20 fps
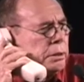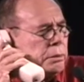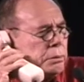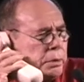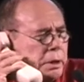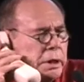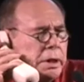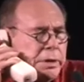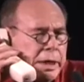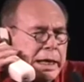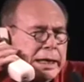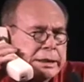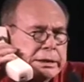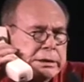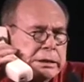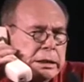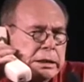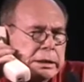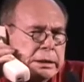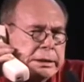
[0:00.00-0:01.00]
Well,
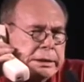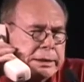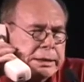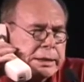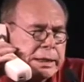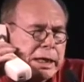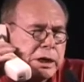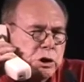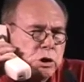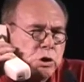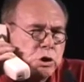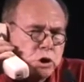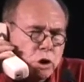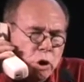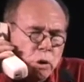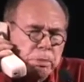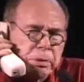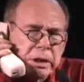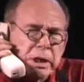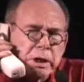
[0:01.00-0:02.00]
that, uh, that
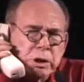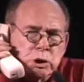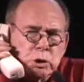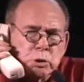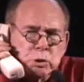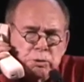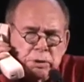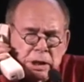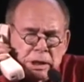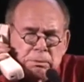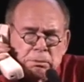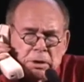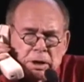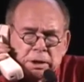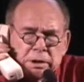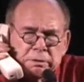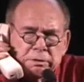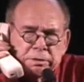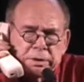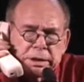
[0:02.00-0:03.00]
utopia you dream
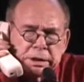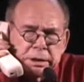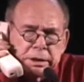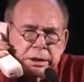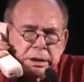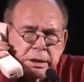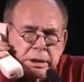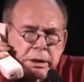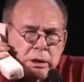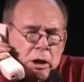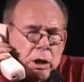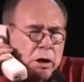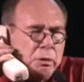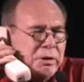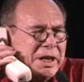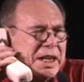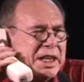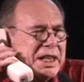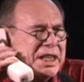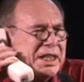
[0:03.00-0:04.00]
of
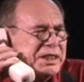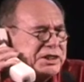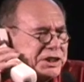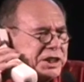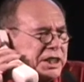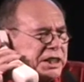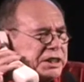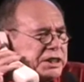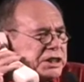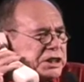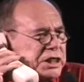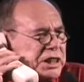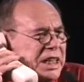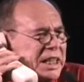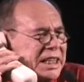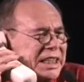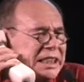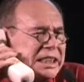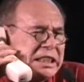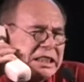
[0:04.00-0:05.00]
already exists.
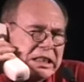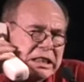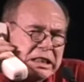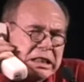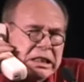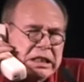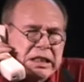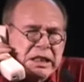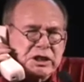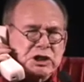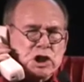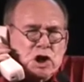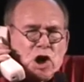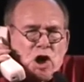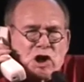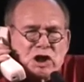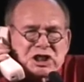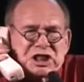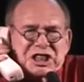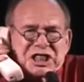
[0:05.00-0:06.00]
It's
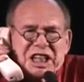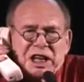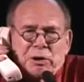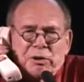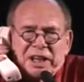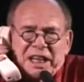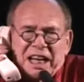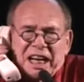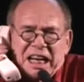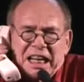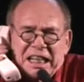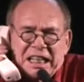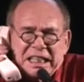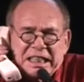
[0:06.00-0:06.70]
called Syria.